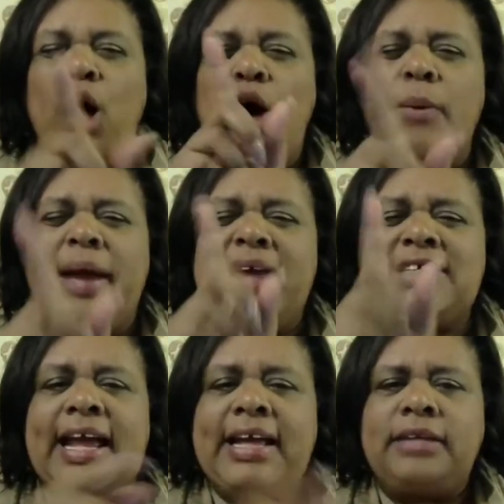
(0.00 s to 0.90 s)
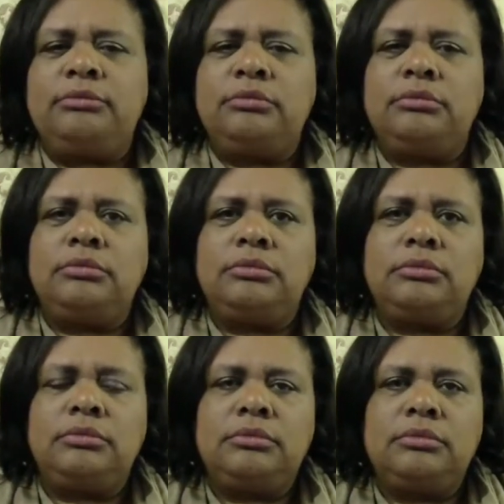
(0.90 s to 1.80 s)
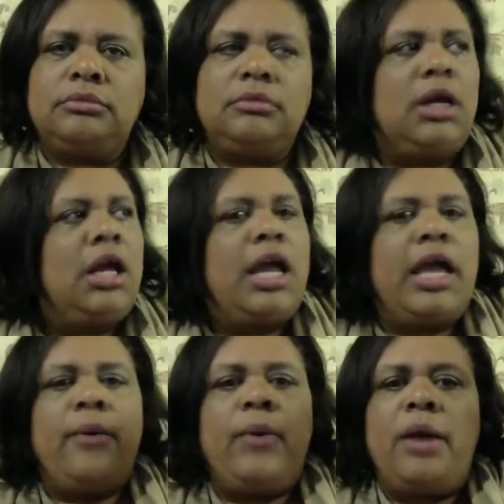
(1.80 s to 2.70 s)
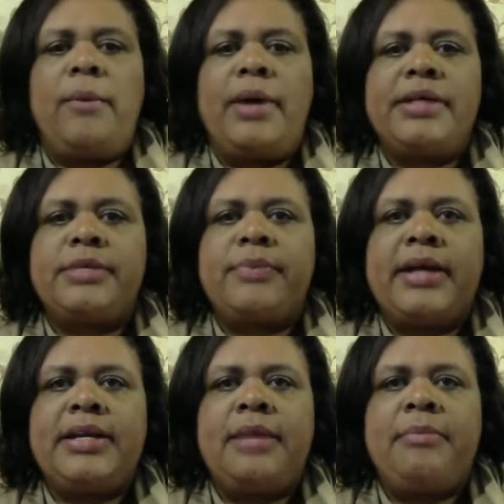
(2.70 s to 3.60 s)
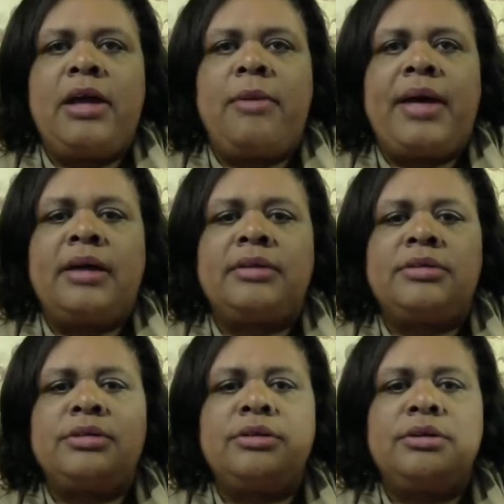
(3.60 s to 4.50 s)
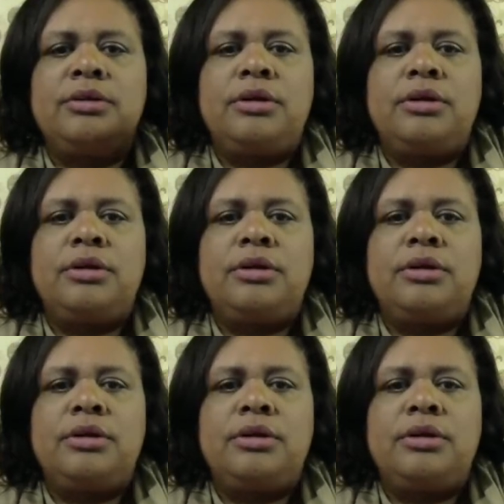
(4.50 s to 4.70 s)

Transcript: Always late. And where was it? Right in that mailbox.